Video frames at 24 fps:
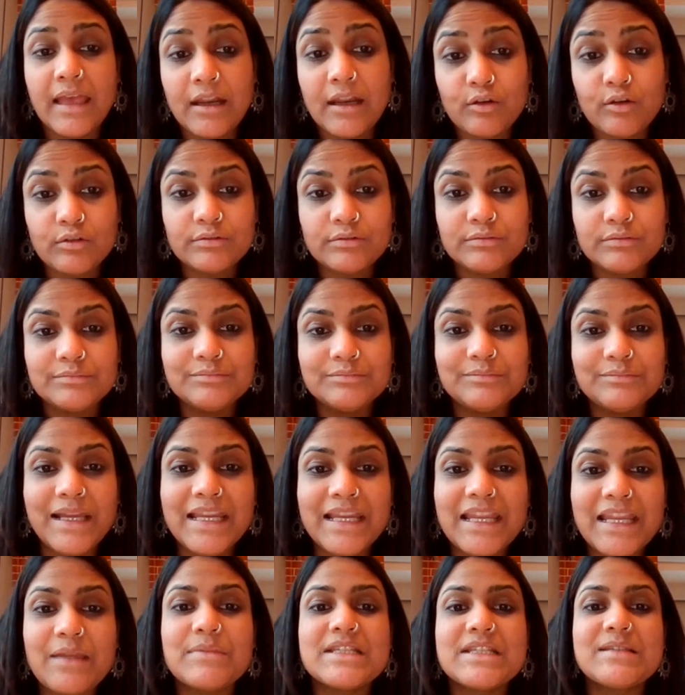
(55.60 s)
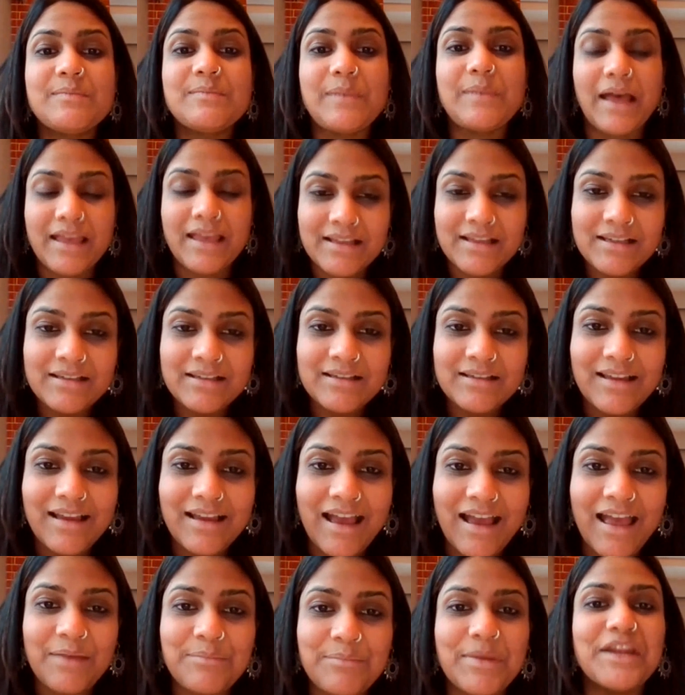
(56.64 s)
Hello, my name is Payal.
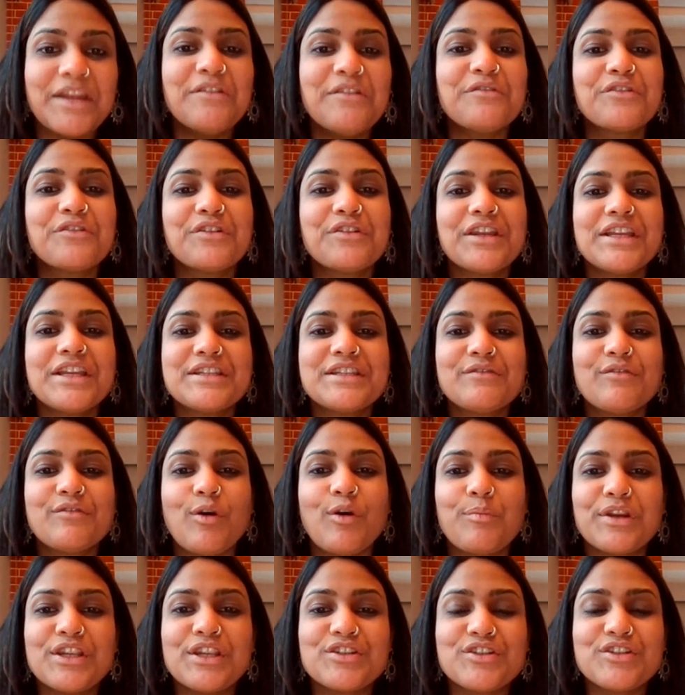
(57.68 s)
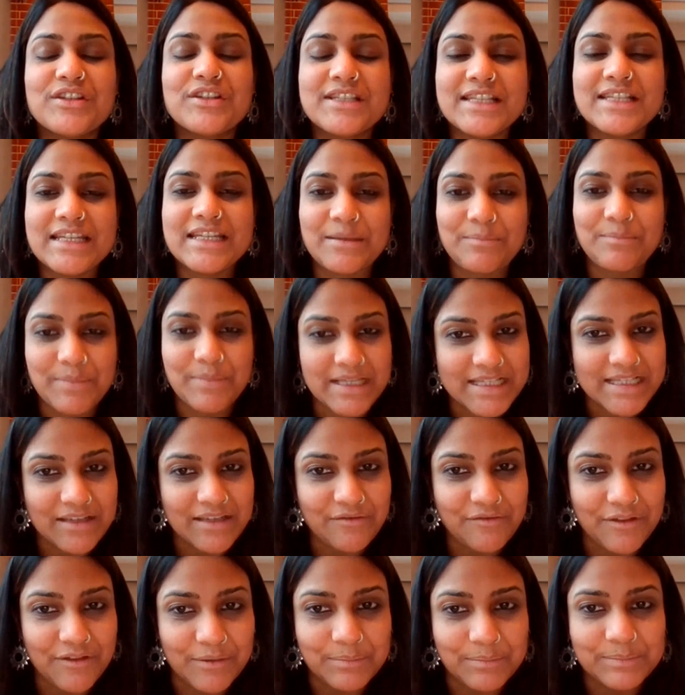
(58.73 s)
I'm head of creative operations at
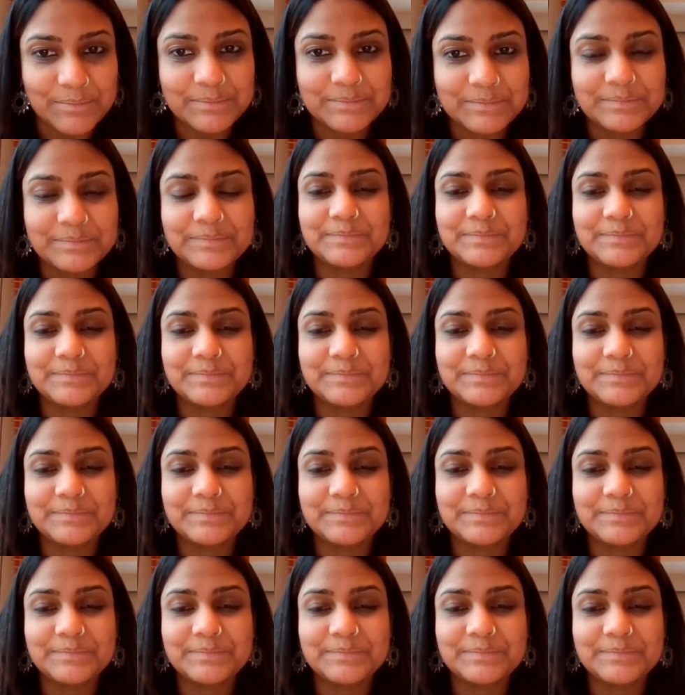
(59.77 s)
MPC Film.